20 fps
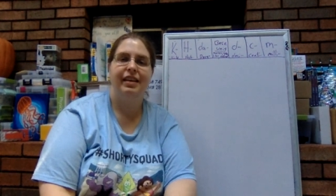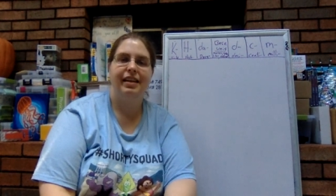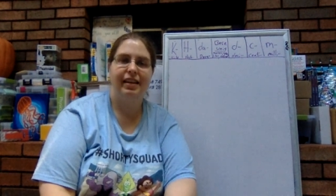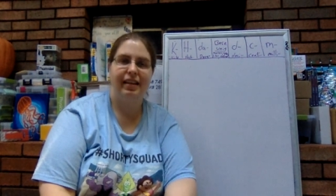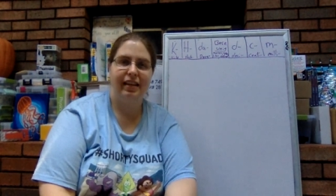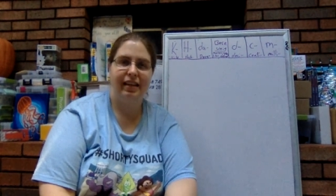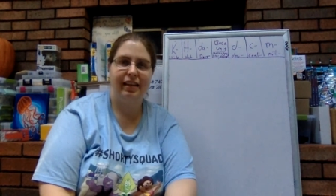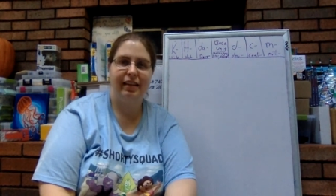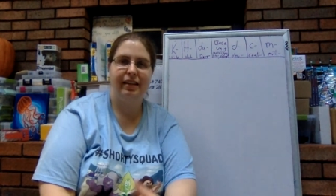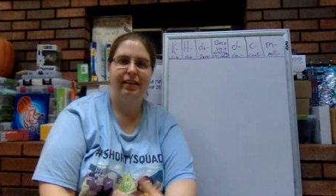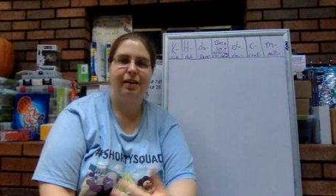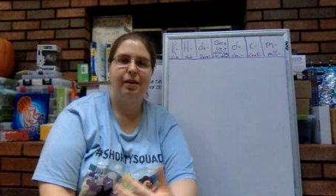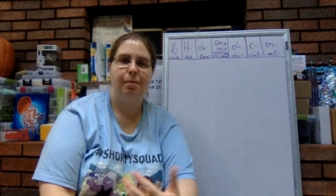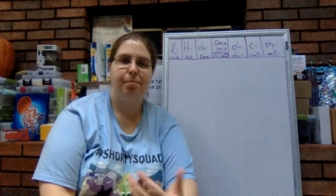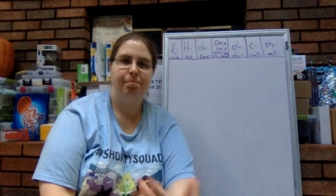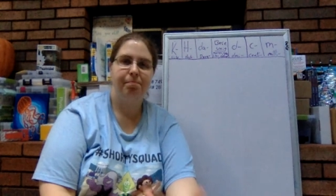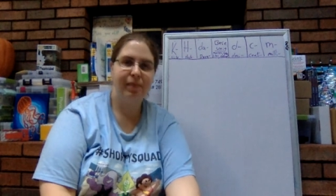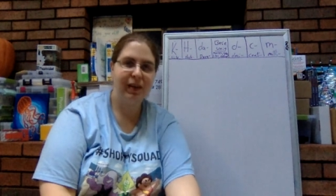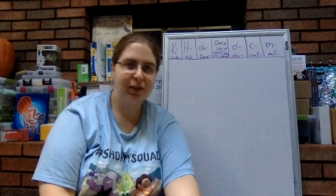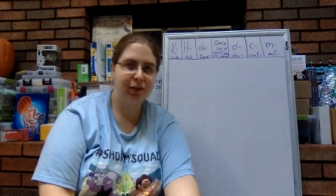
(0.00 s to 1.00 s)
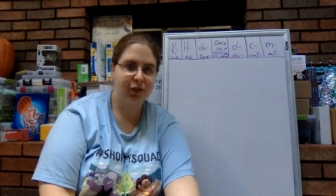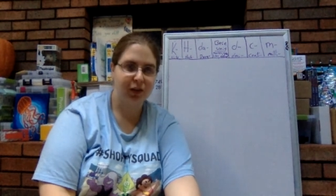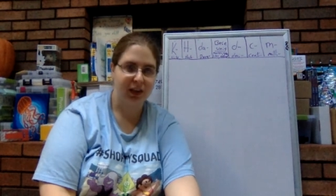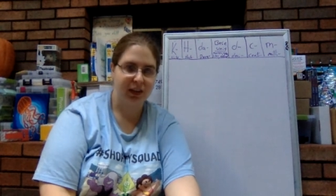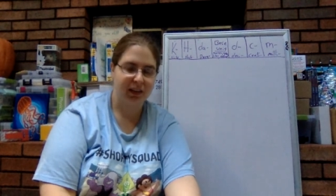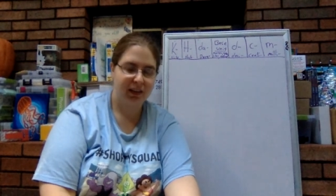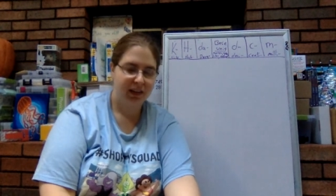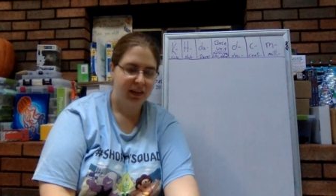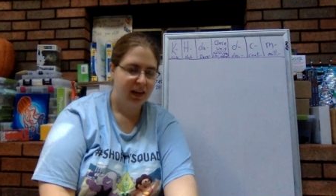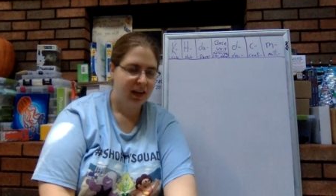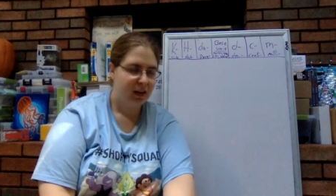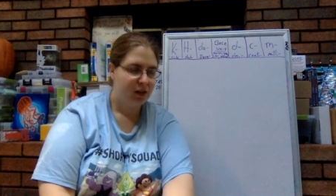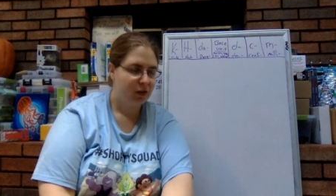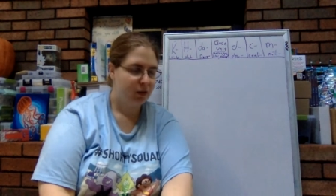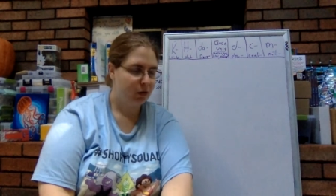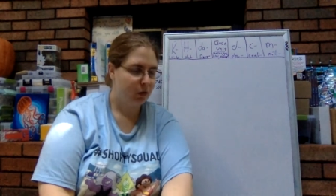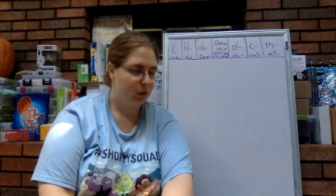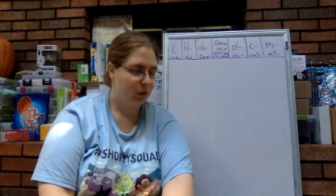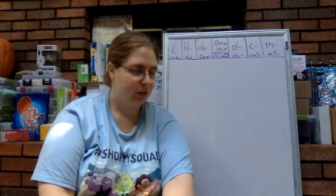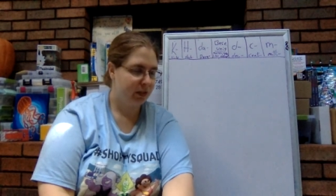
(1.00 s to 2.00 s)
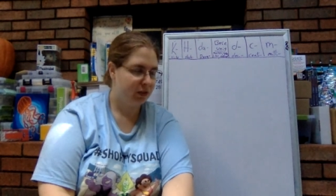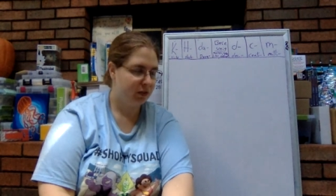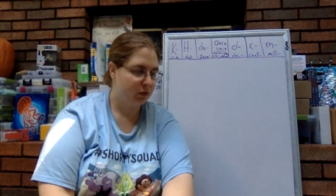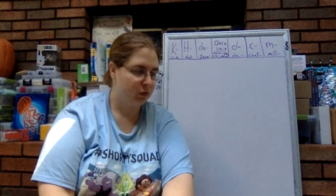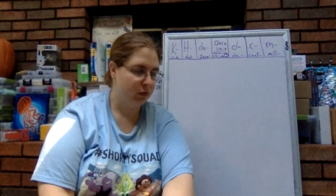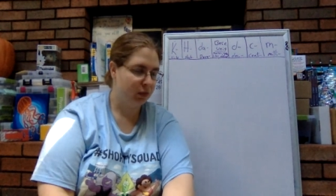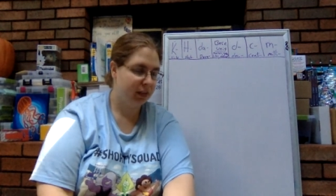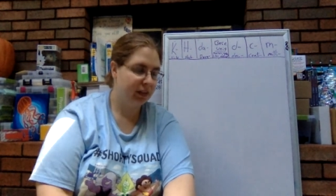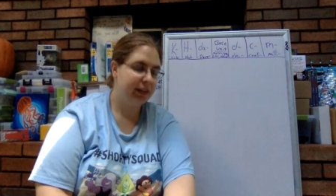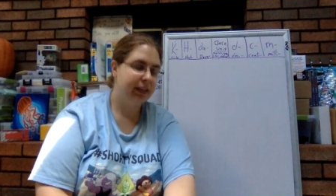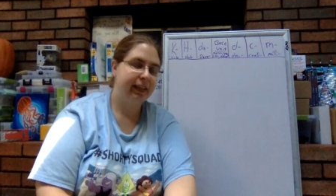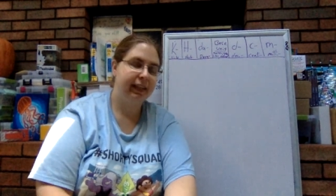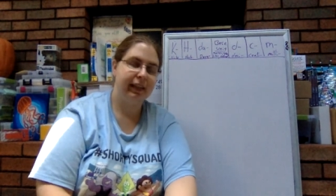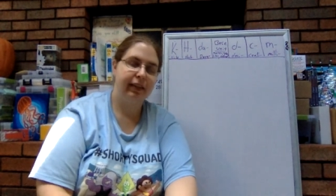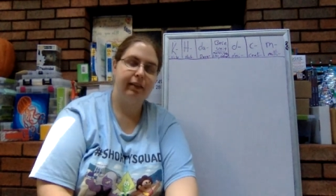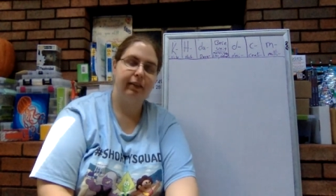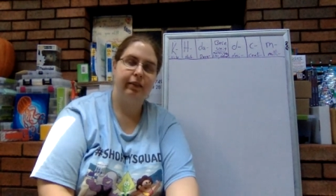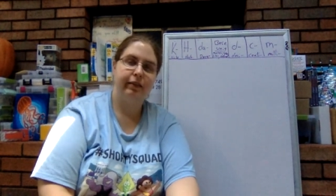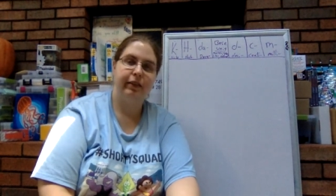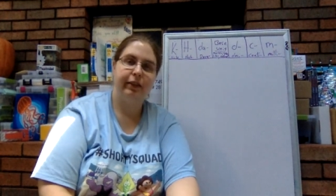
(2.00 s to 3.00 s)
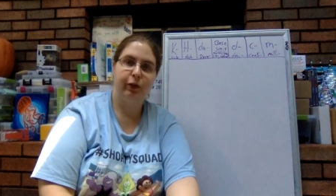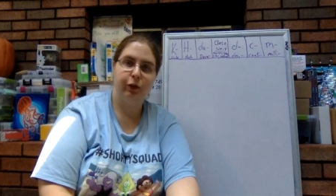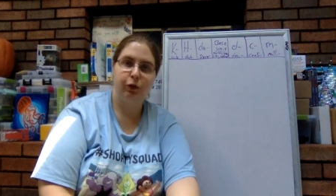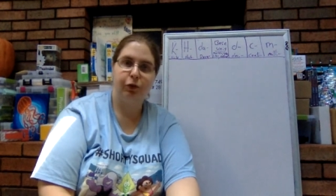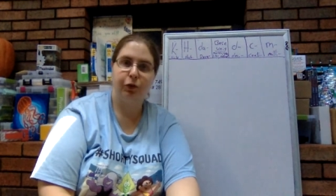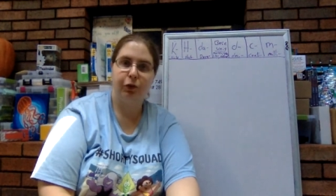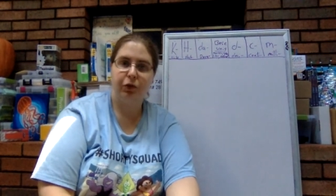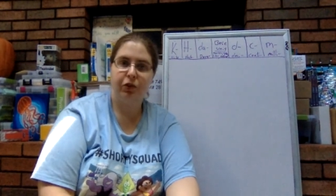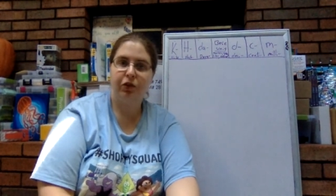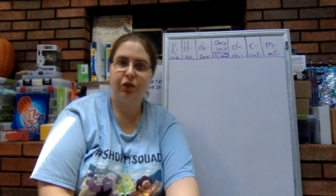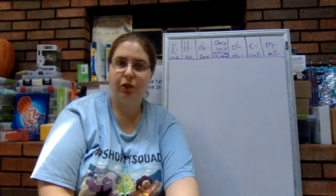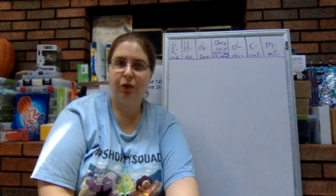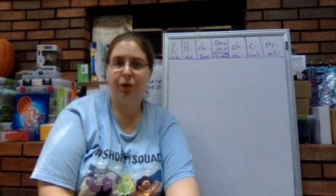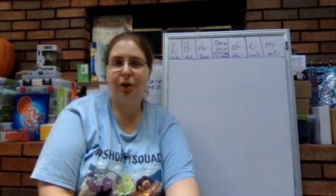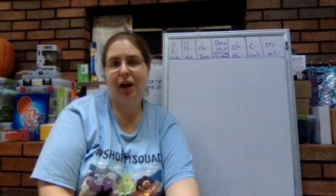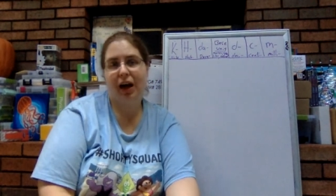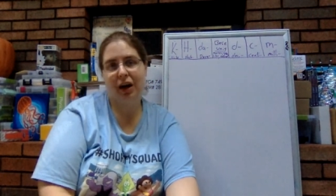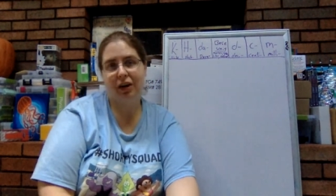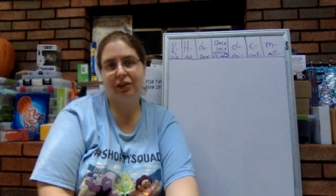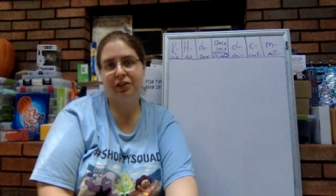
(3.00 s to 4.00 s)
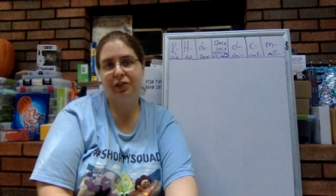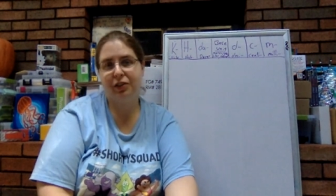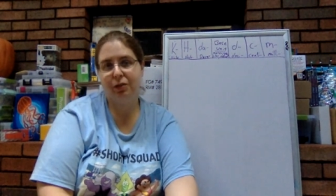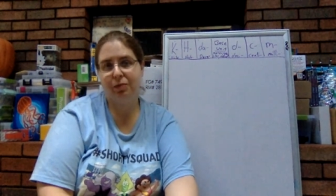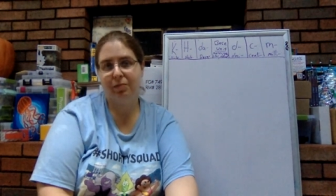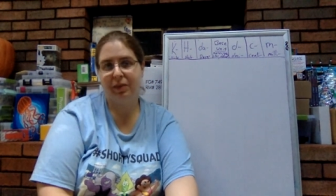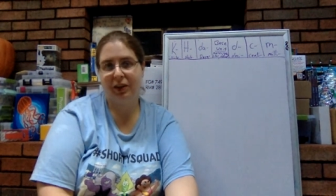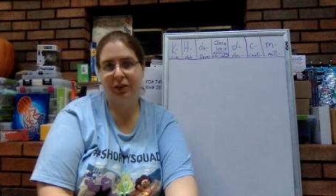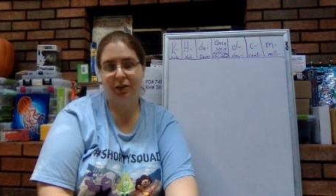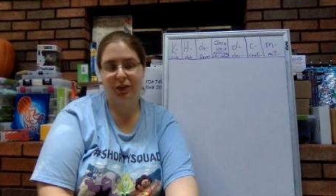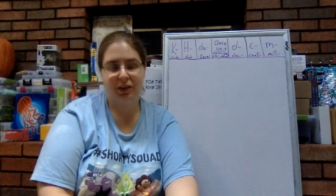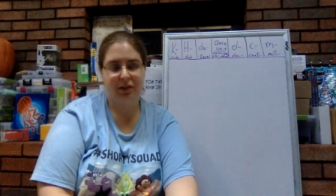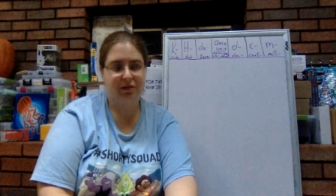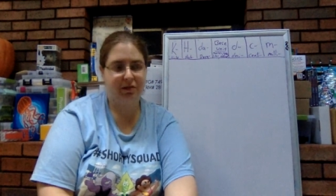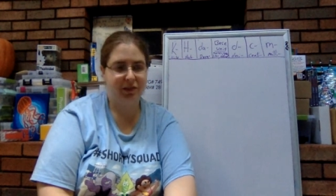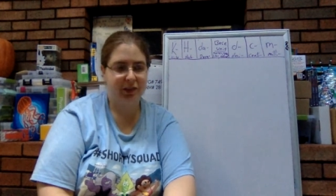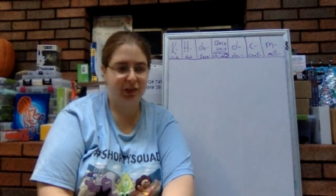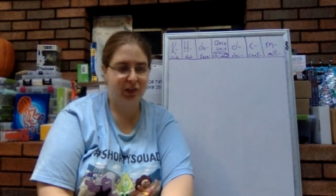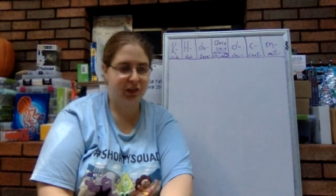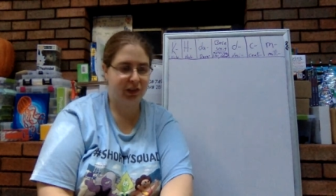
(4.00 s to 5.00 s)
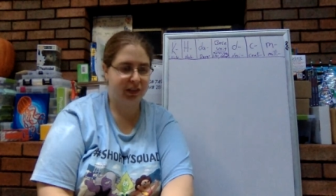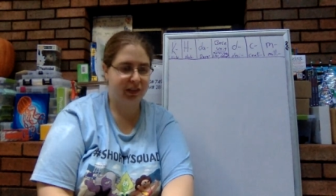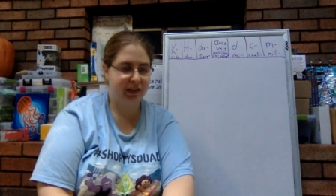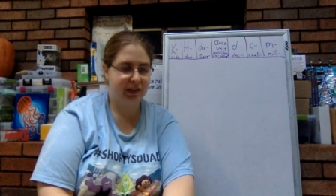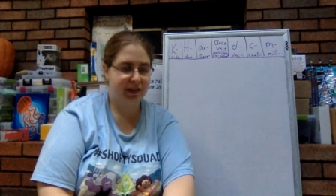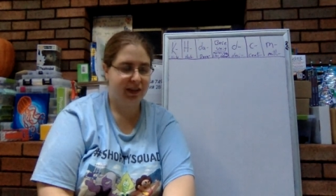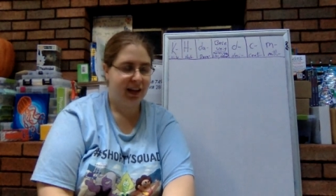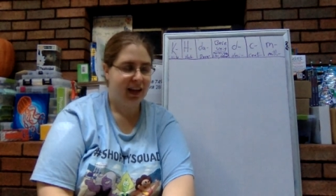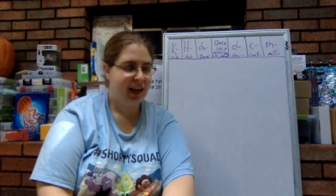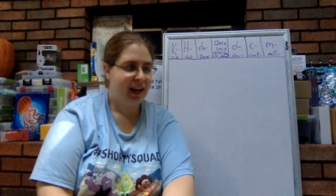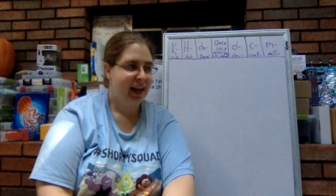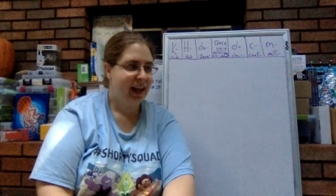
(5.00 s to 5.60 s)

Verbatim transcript: in metric. So it's really useful to know how to do metric conversions.